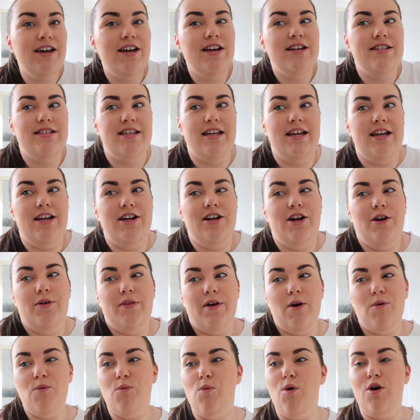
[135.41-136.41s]
so that you know
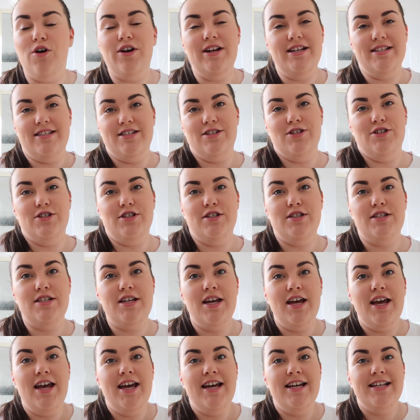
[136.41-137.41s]
that one isn't just
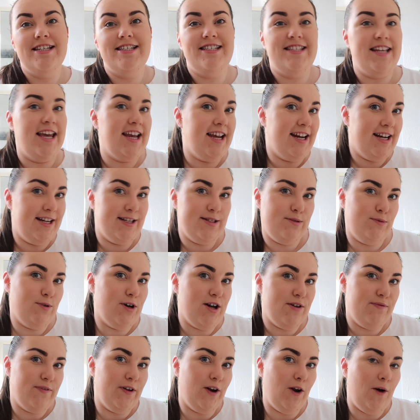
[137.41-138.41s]
saying it's
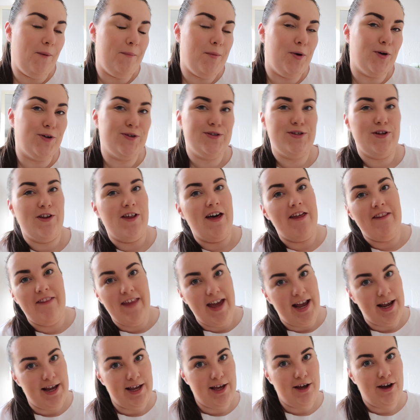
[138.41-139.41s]
worth a lot more so that
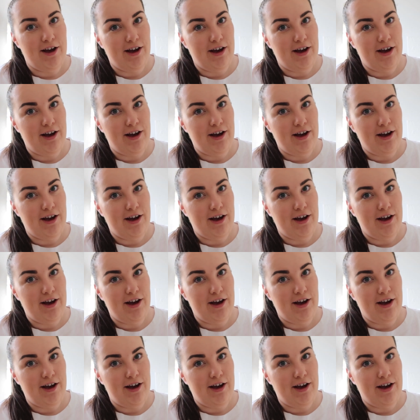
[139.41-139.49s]
they